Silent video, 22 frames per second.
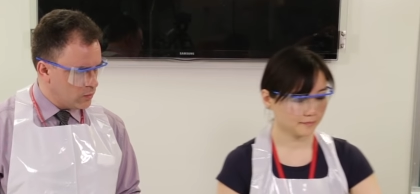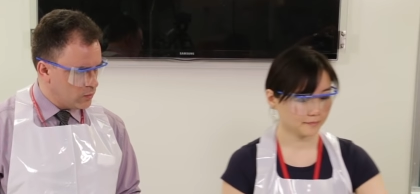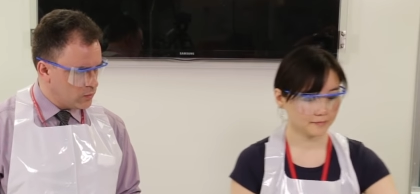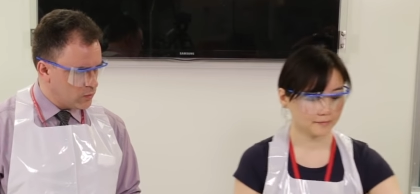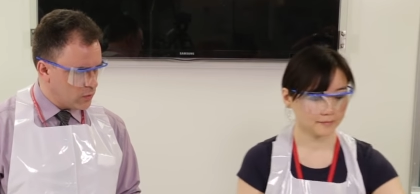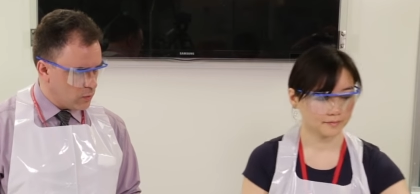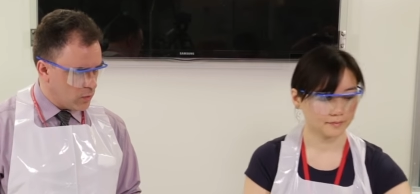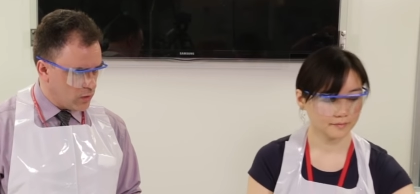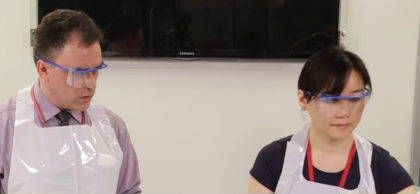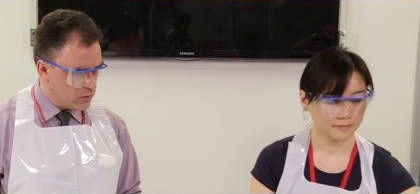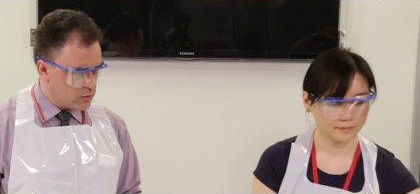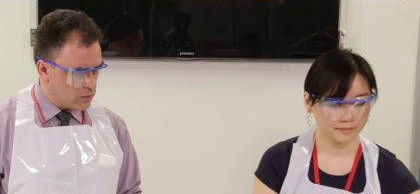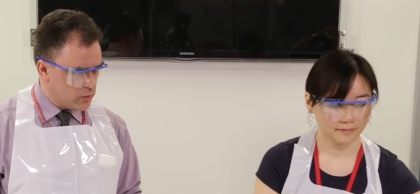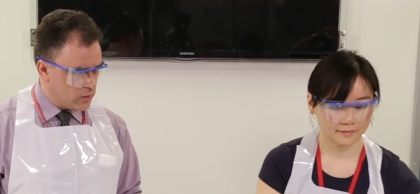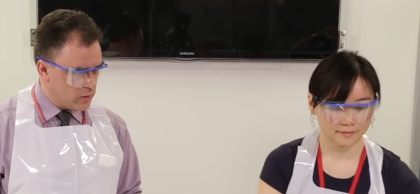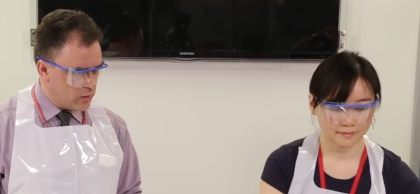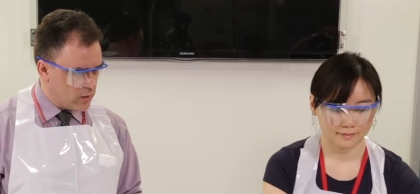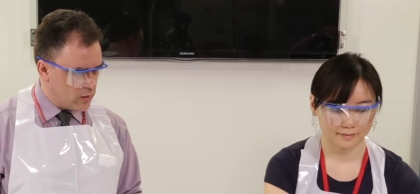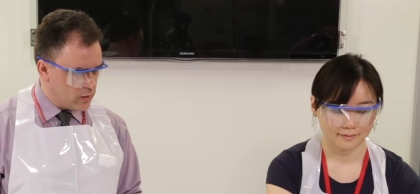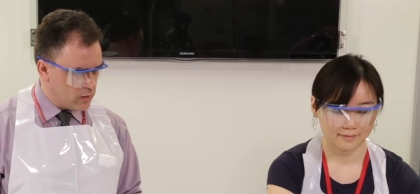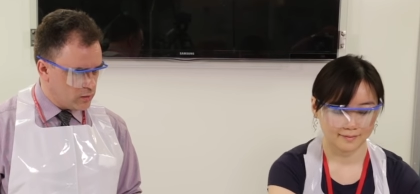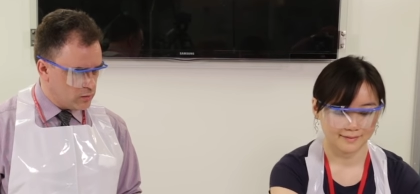Speaker 1: So why don't you go
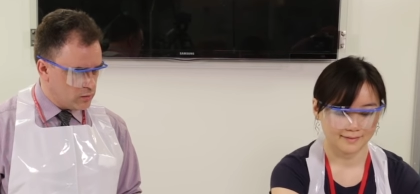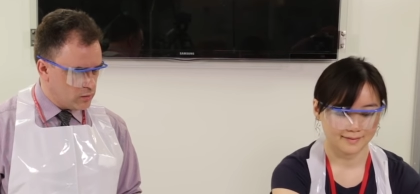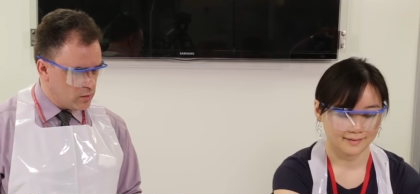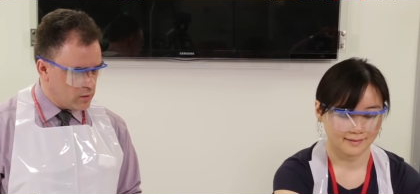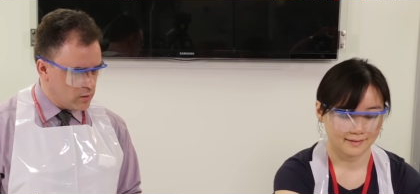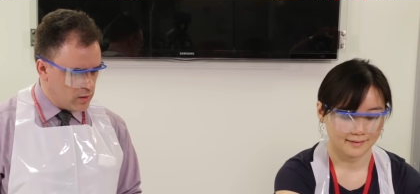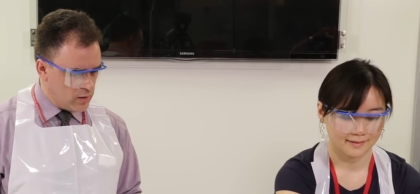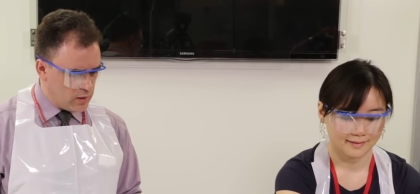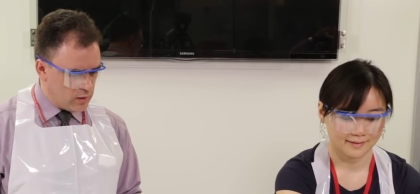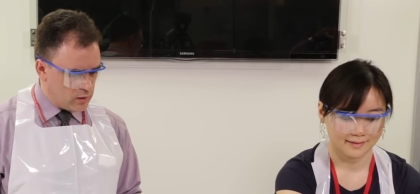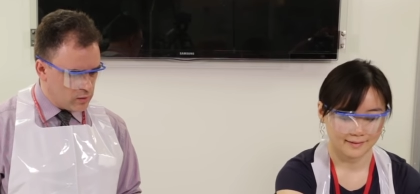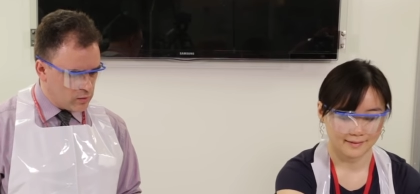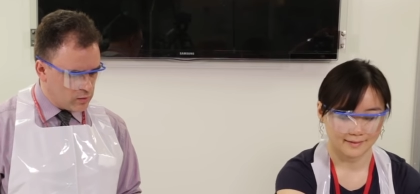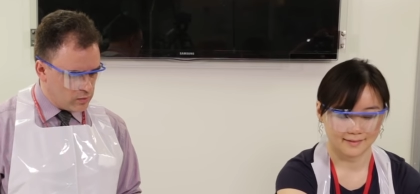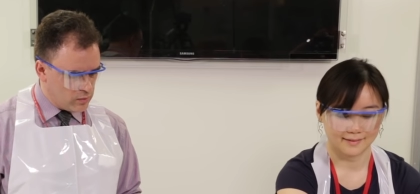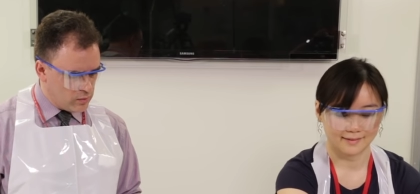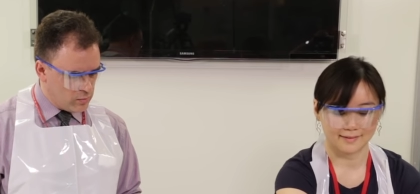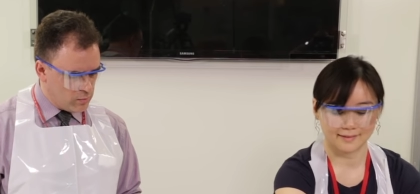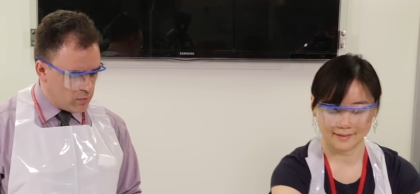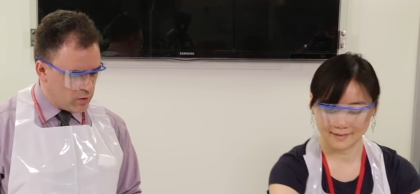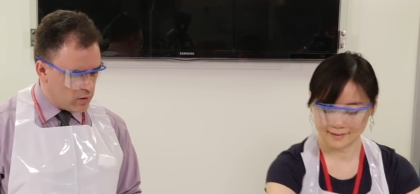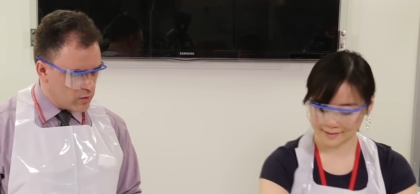ahead and ink
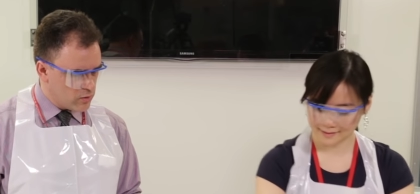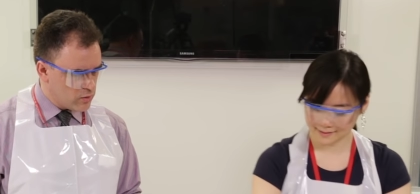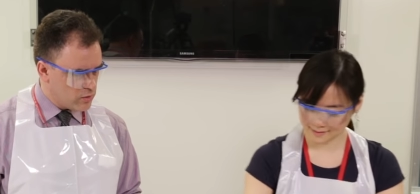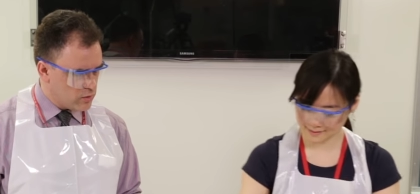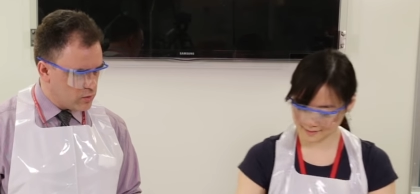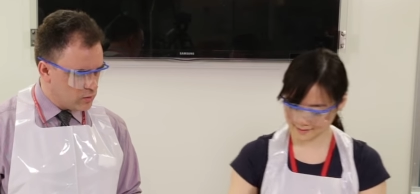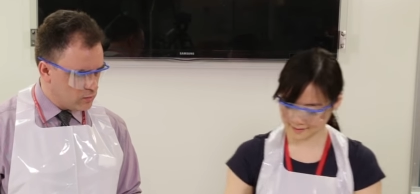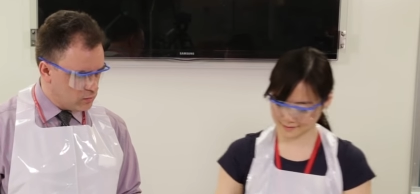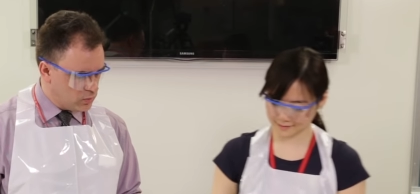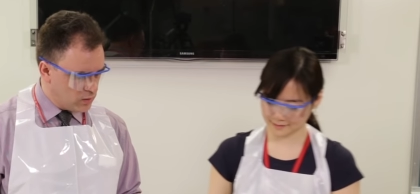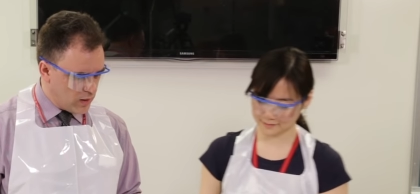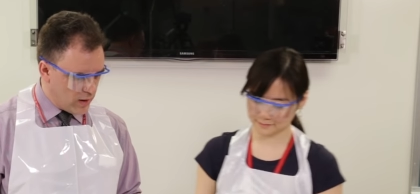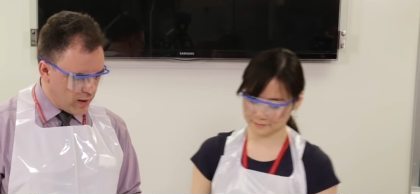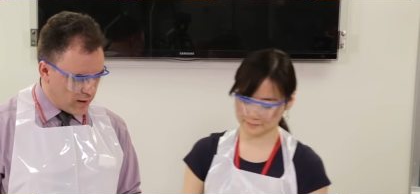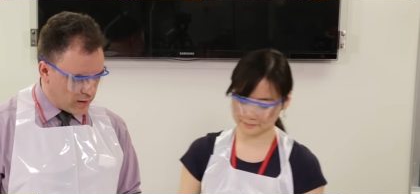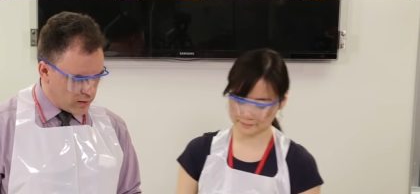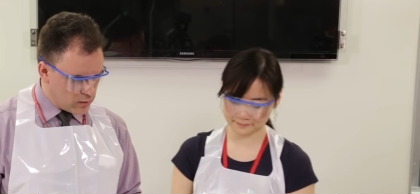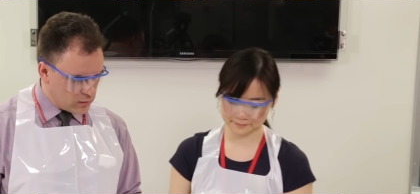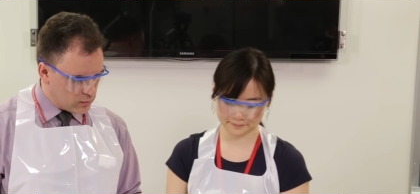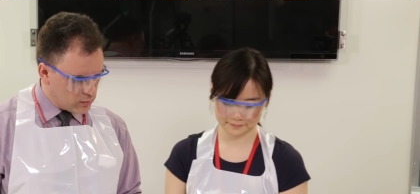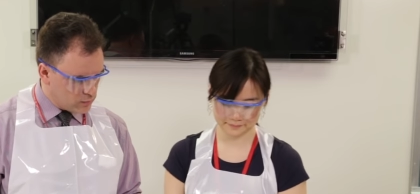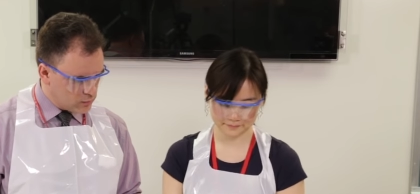the margin
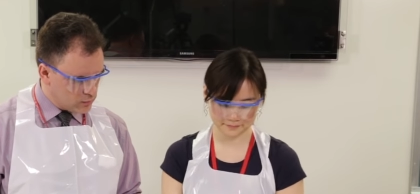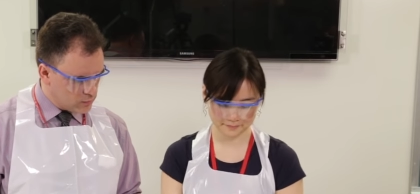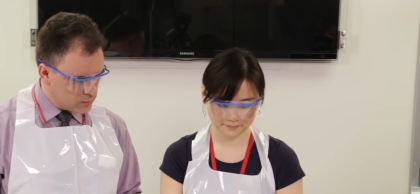black.